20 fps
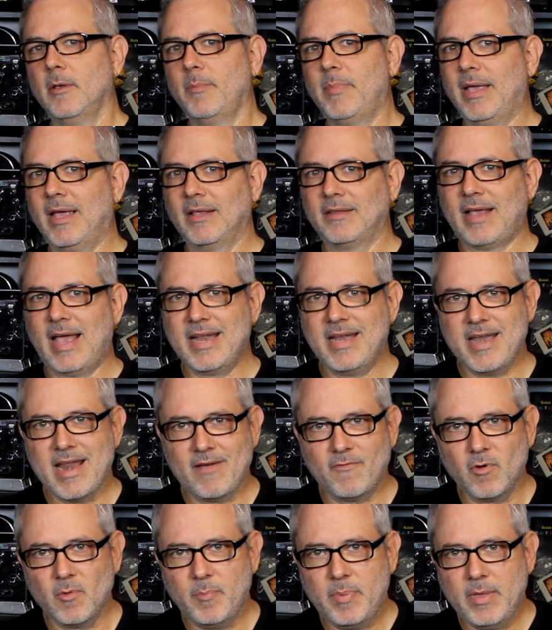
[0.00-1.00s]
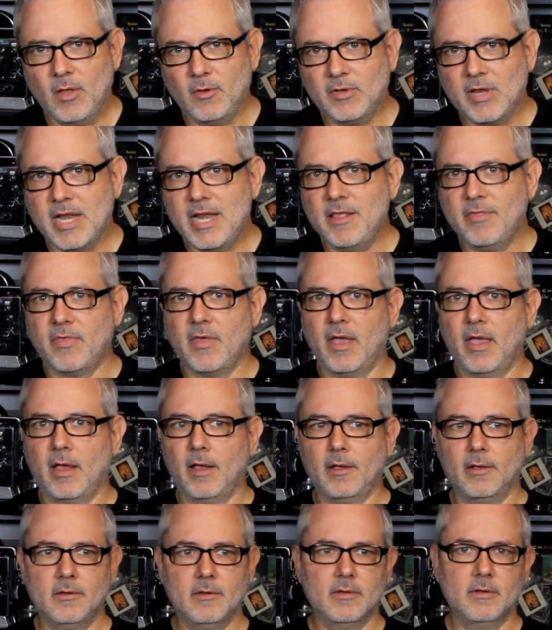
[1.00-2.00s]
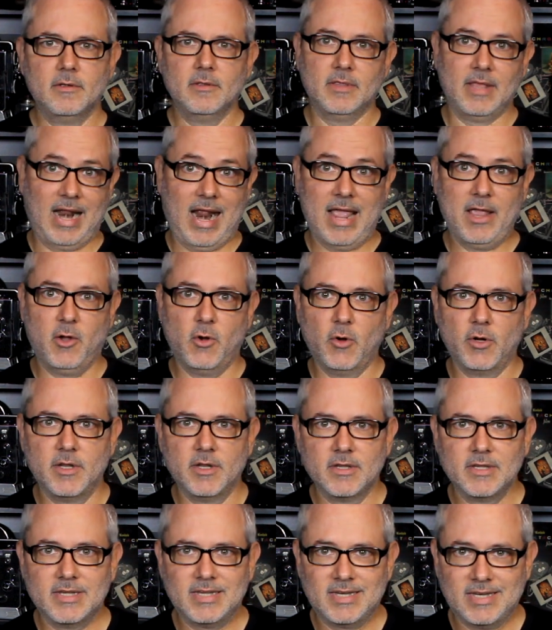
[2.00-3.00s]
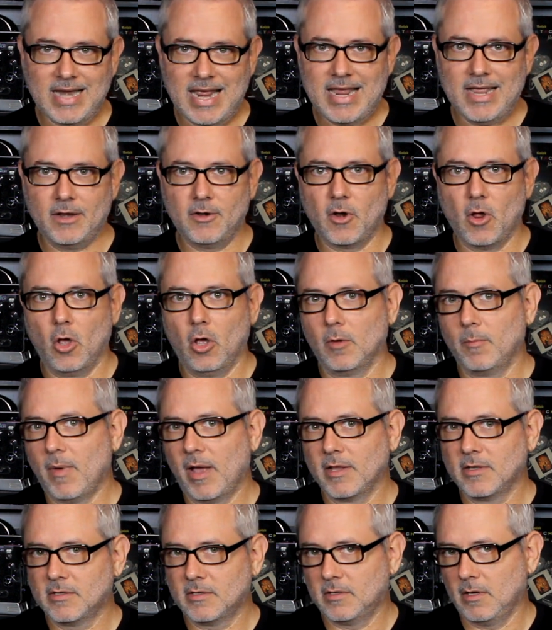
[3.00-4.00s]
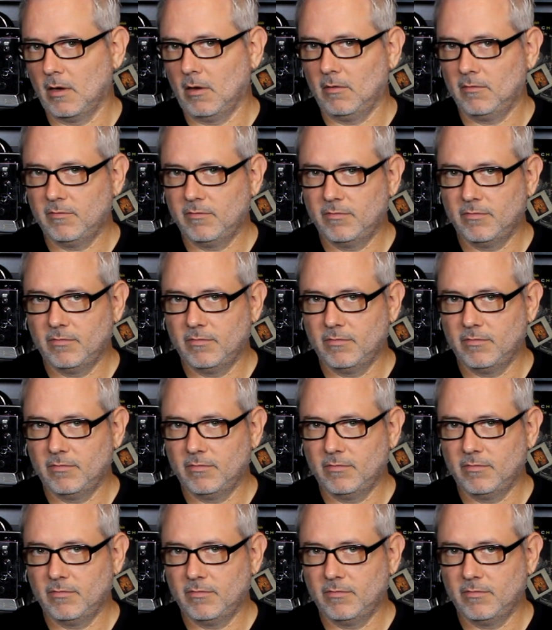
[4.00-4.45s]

because I never built anything that I couldn't stand on myself.